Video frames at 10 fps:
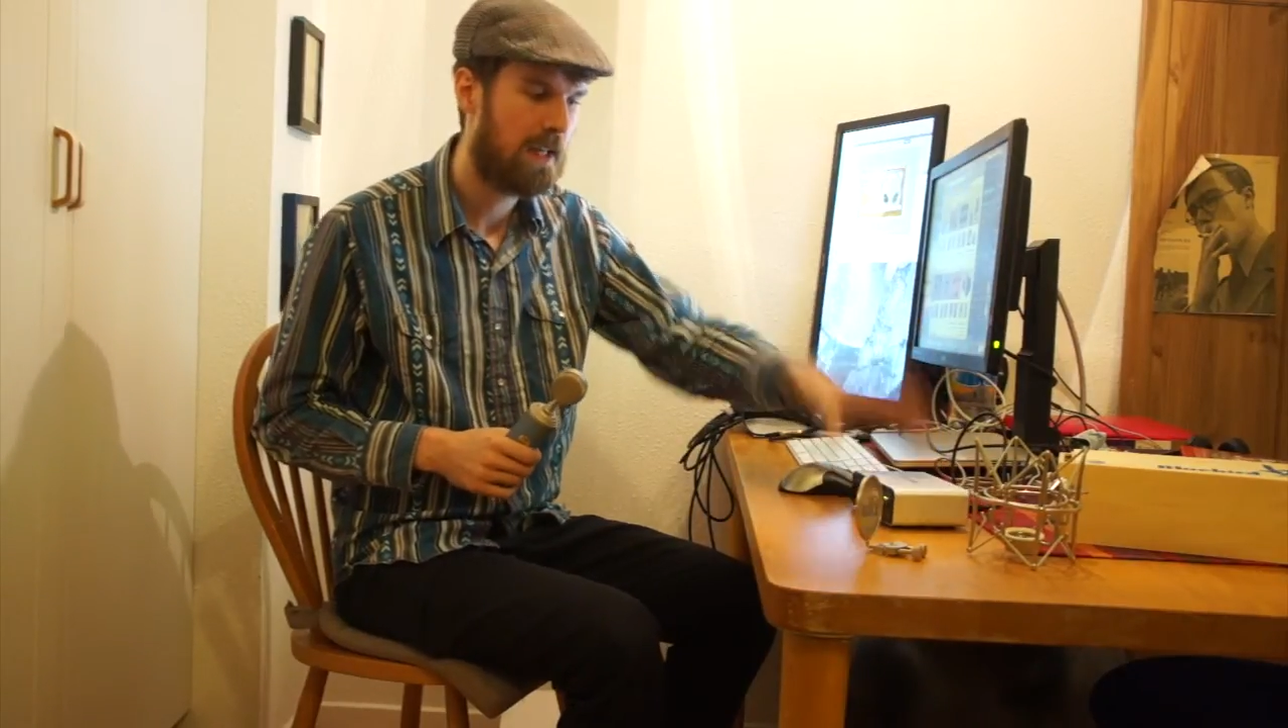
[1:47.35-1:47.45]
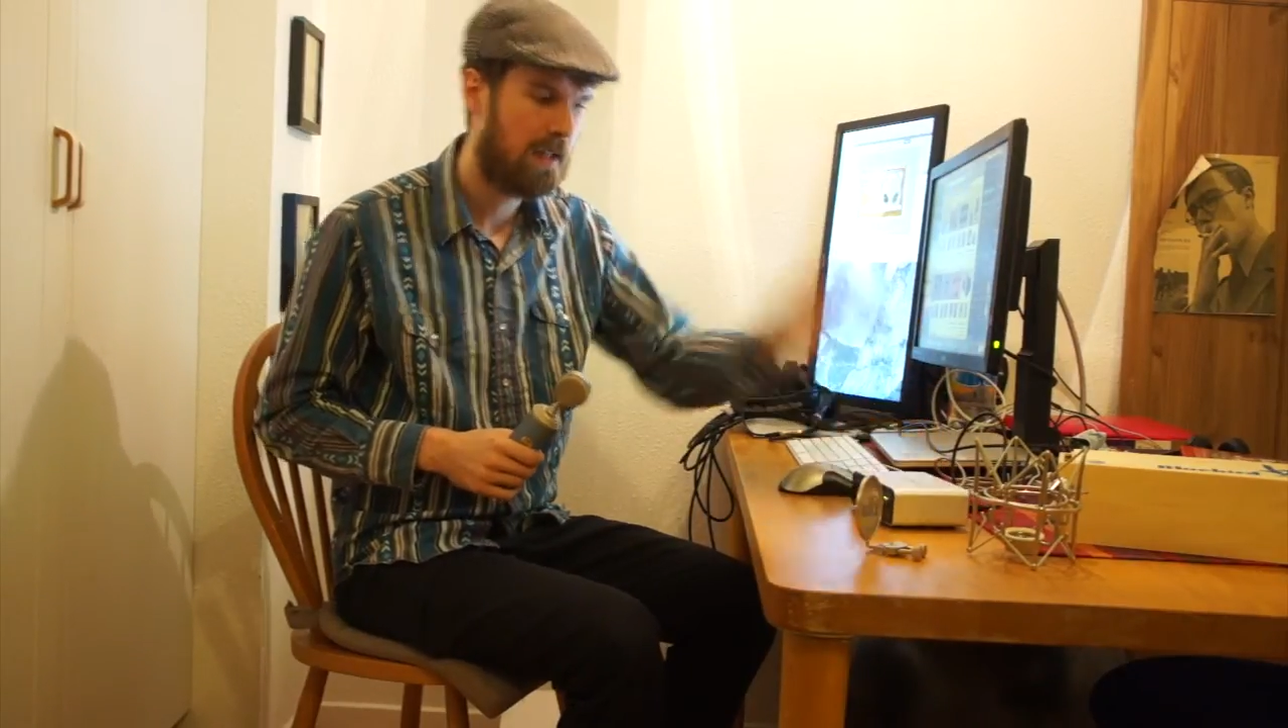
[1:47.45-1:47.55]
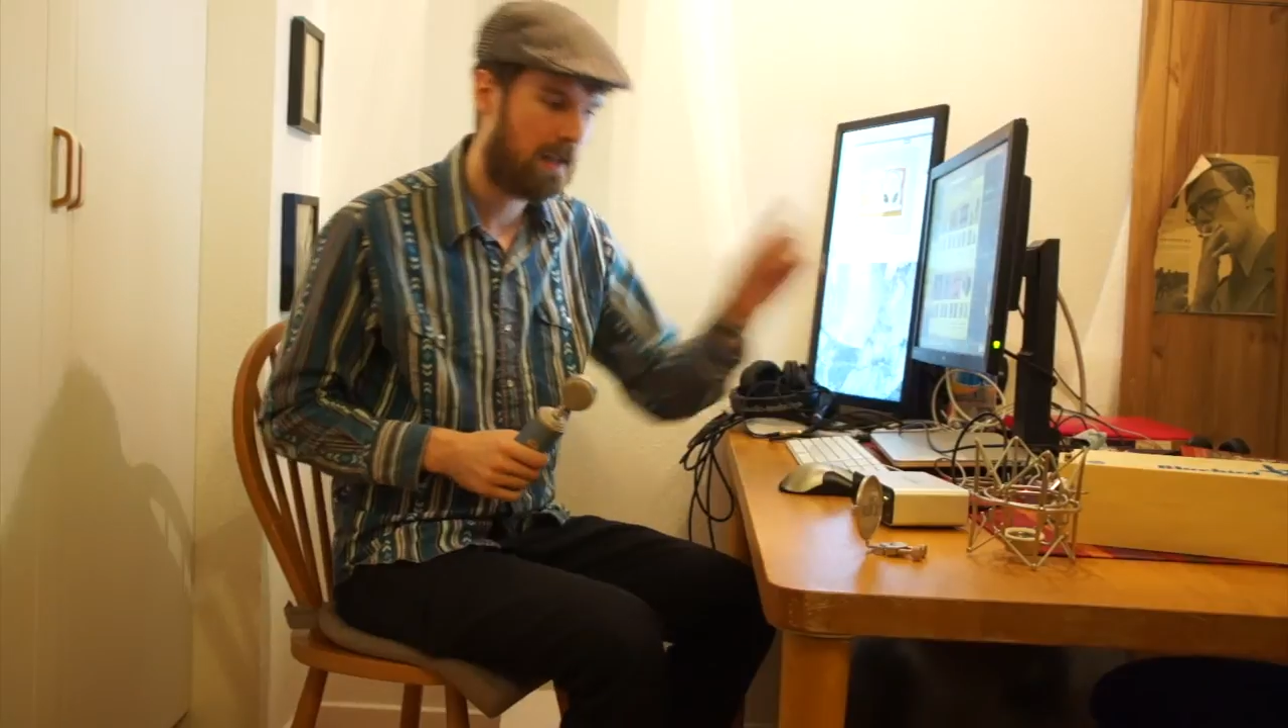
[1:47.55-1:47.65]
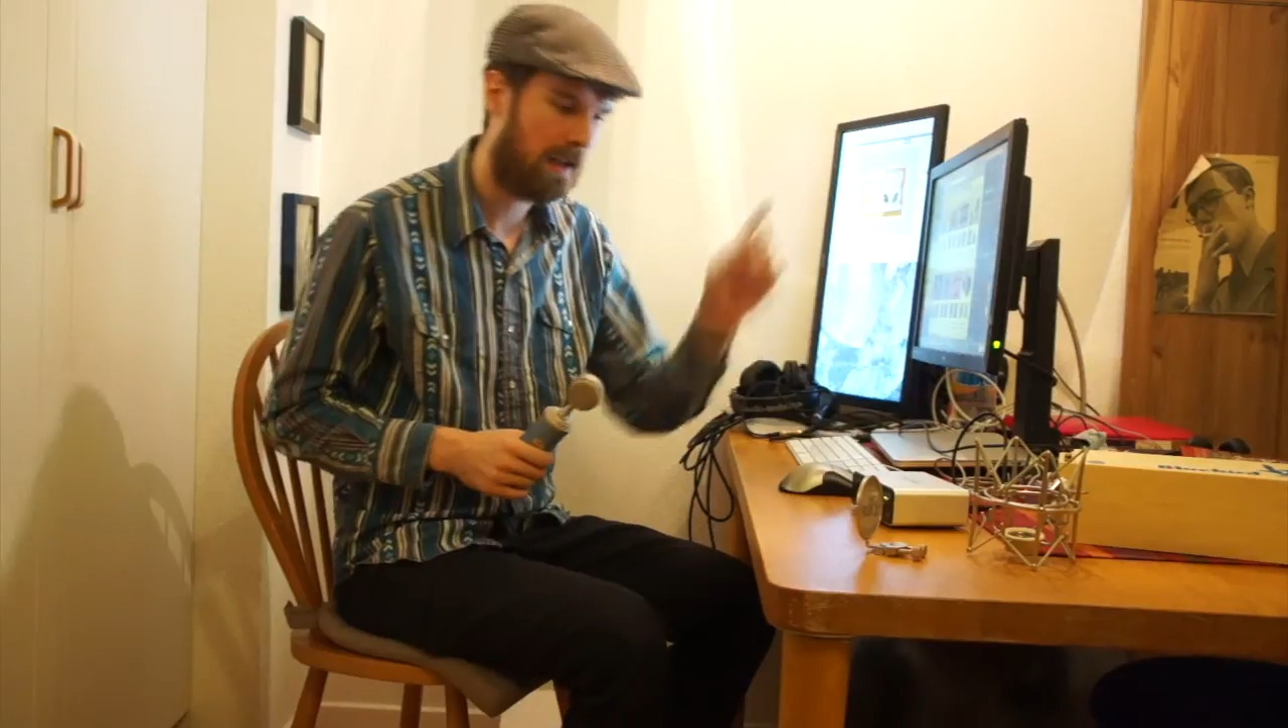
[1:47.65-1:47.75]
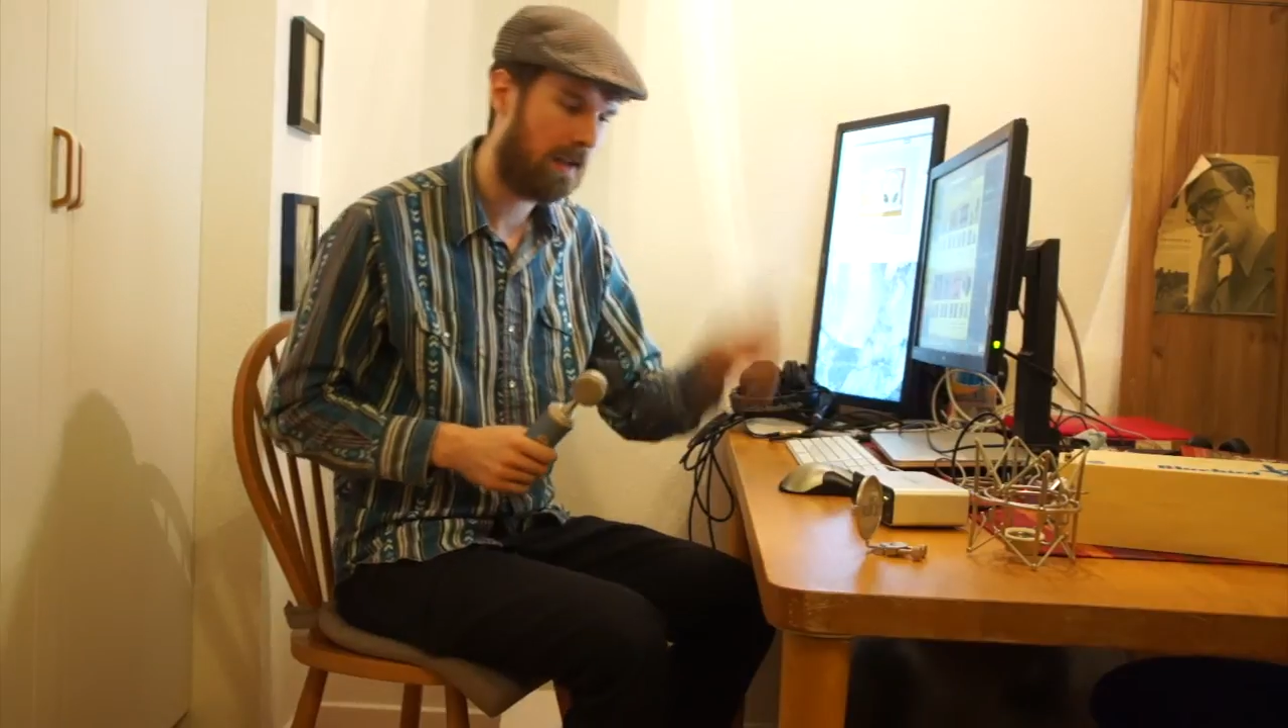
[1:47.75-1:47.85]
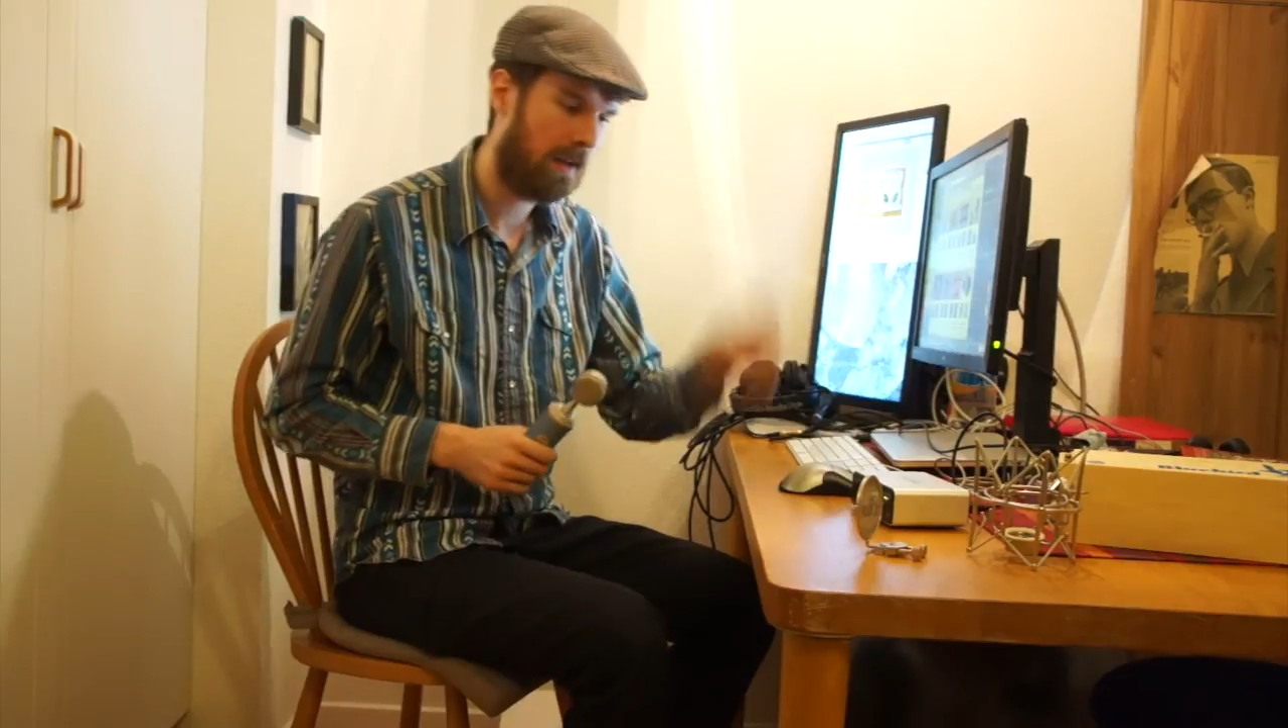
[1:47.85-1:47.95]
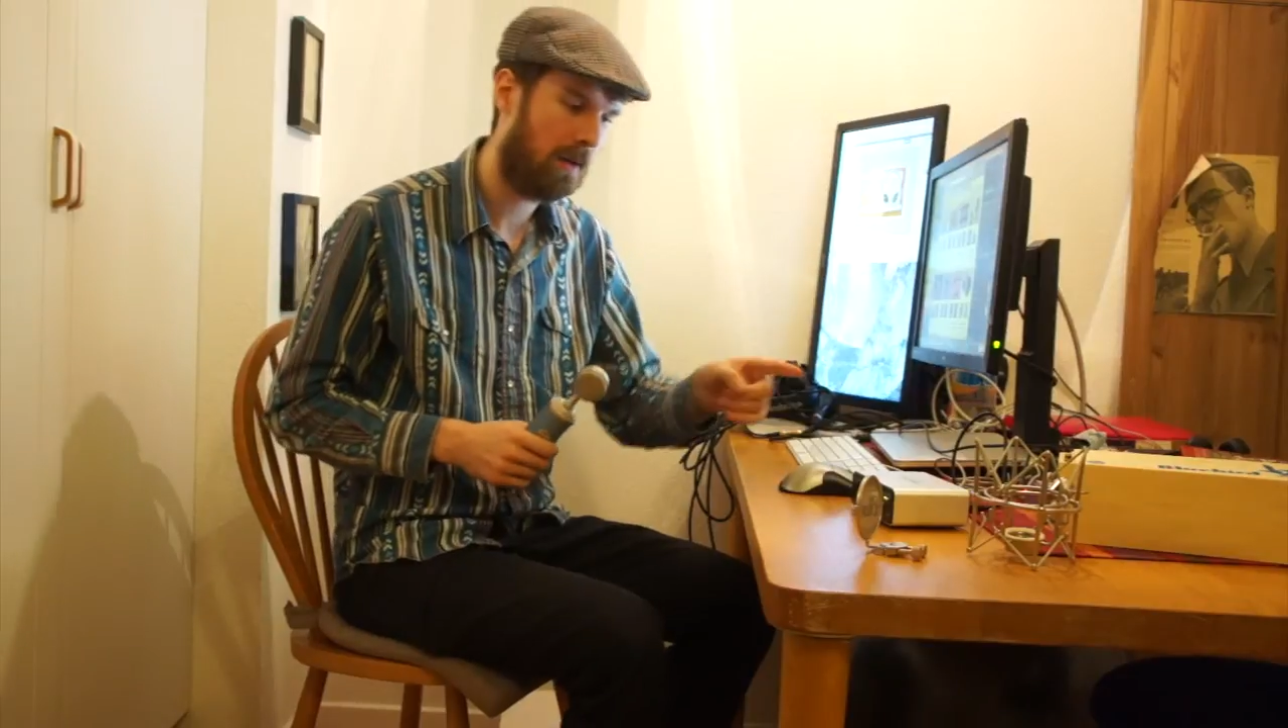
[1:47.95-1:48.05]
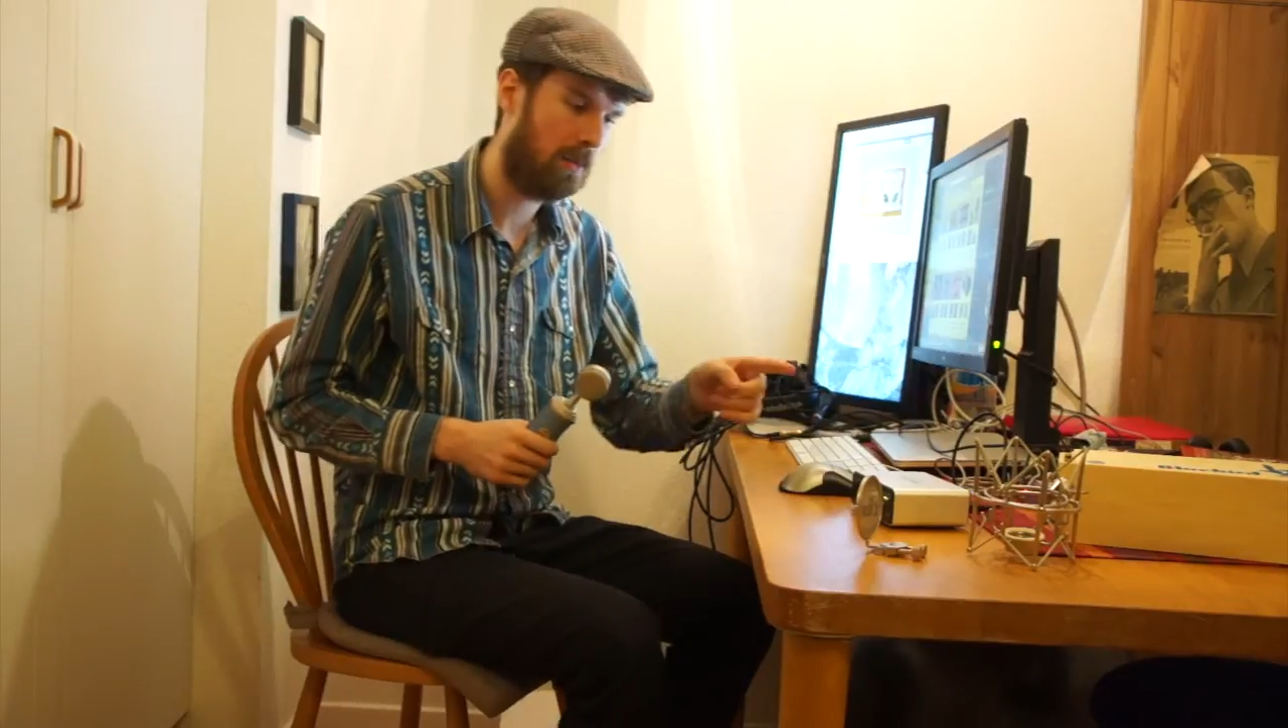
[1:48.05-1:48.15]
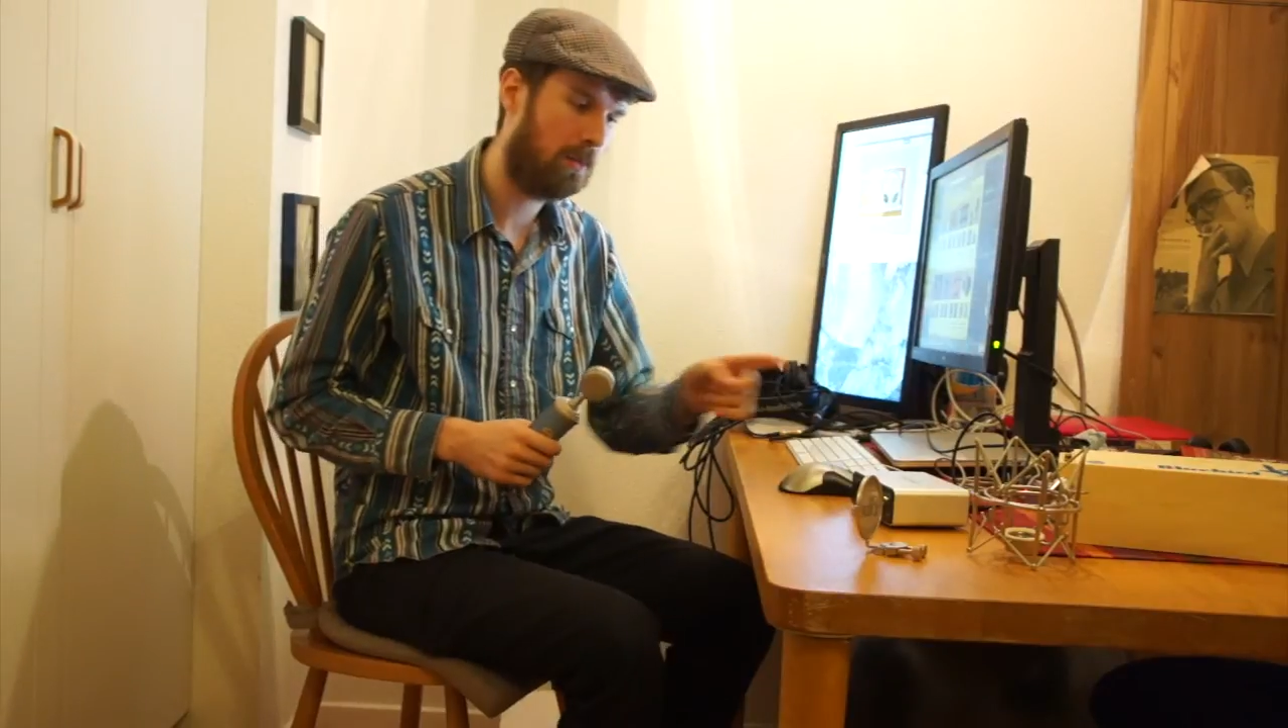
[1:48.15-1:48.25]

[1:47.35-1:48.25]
Uh, we're